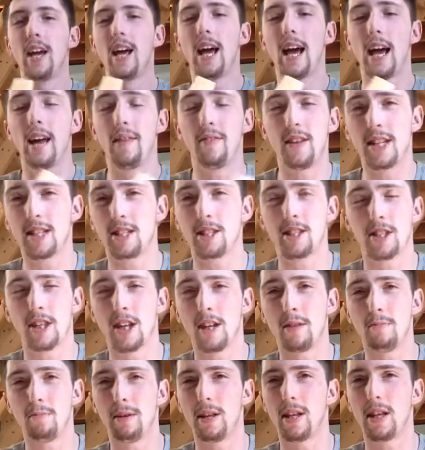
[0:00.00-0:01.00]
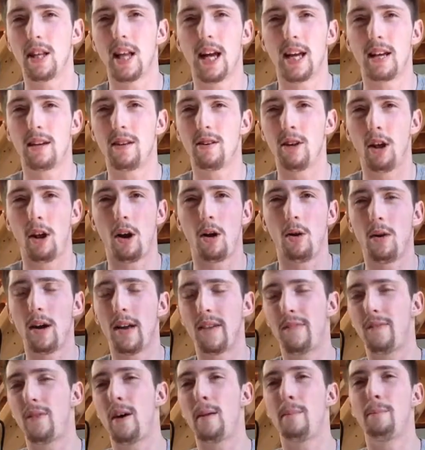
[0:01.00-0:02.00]
and this is going to be like, you know,
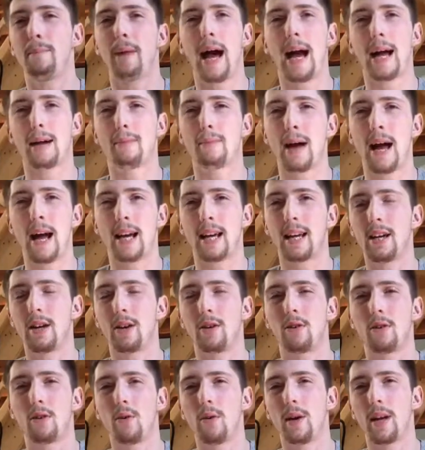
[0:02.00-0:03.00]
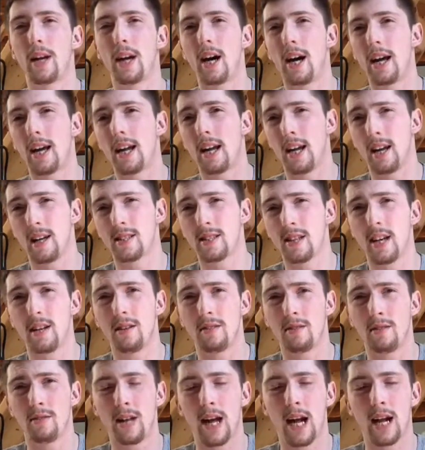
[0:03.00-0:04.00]
if I'm backpacking or going hiking, because I
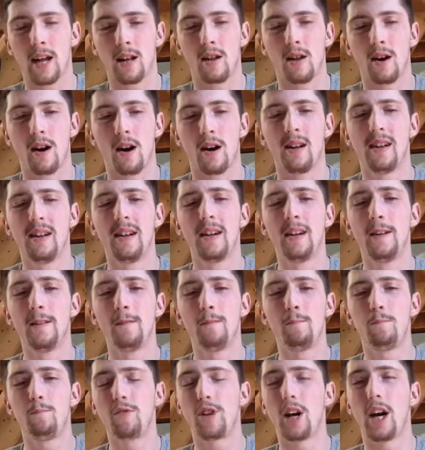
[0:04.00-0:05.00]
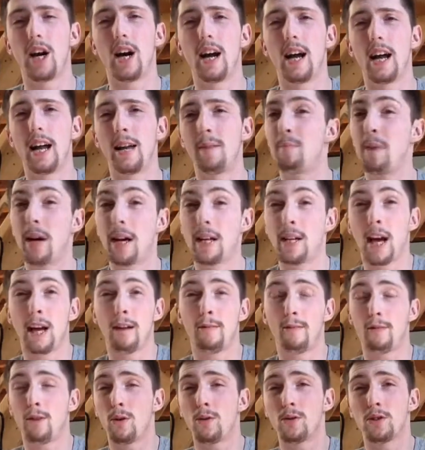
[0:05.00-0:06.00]
do that a lot, and my
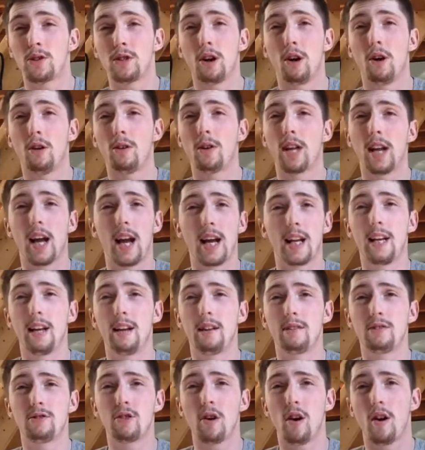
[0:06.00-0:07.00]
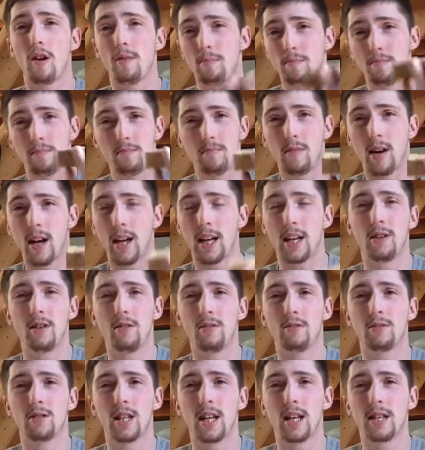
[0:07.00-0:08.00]
knife goes dull and I need it sharp, I can
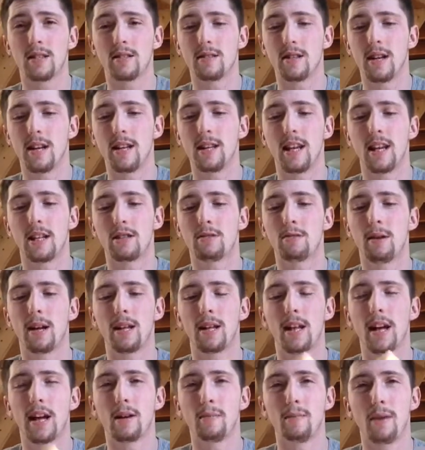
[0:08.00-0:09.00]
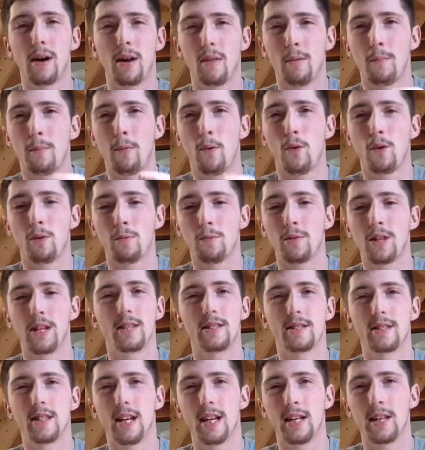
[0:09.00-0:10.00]
use this, and that's what I like about the
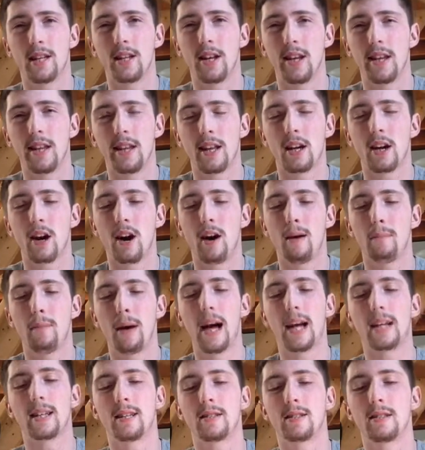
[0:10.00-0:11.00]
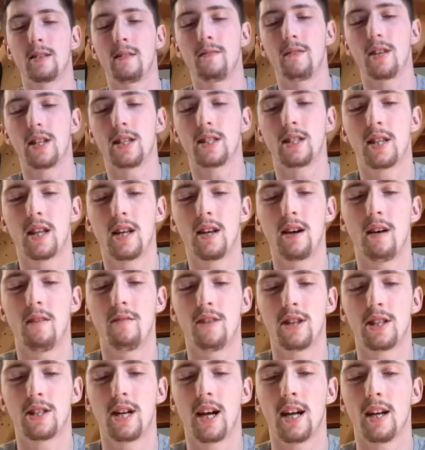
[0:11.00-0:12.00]
portableness and the compactness of
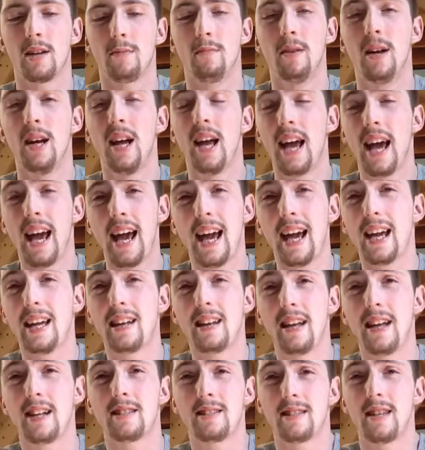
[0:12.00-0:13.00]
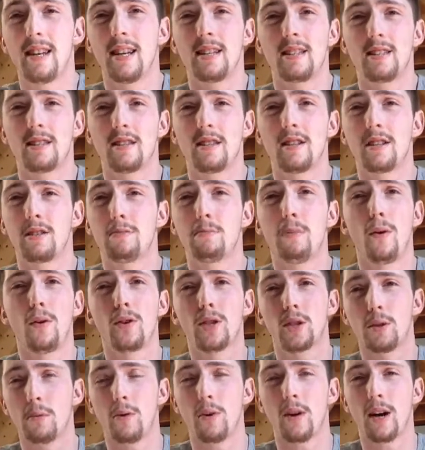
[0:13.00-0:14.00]
this item. And it's
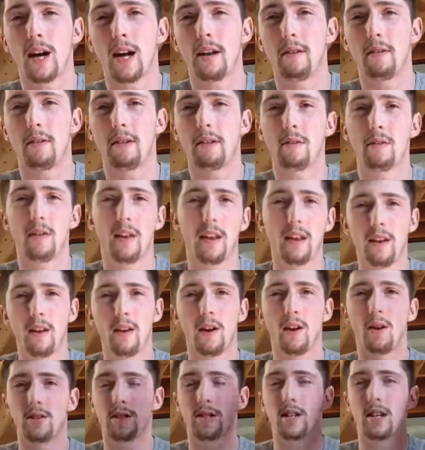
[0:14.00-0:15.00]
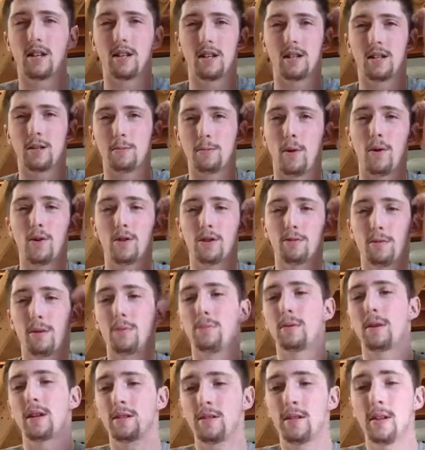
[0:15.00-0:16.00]
disposable kind of. It's, you know, it's not disposable,
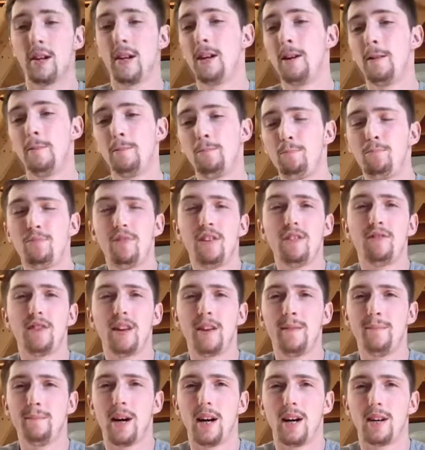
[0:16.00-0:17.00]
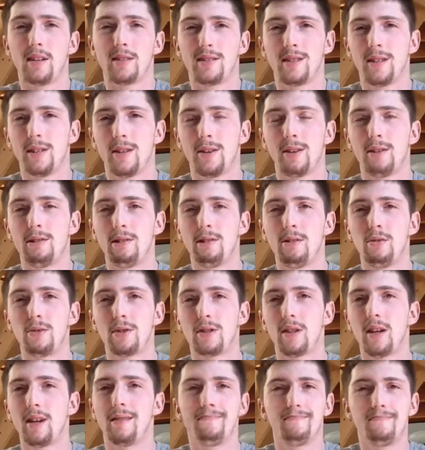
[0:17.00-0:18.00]
but it's $15. You know, you
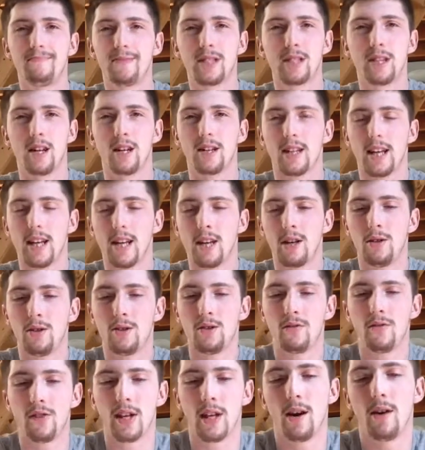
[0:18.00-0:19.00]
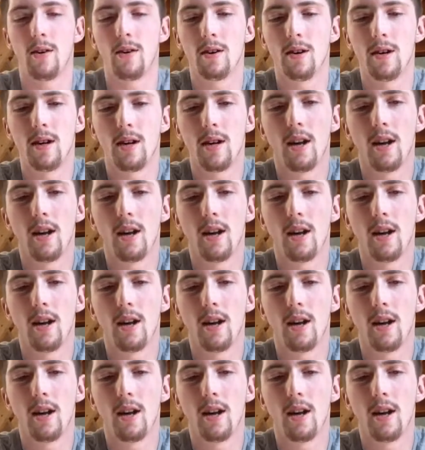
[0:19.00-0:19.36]
lose it, it's not that huge of a deal.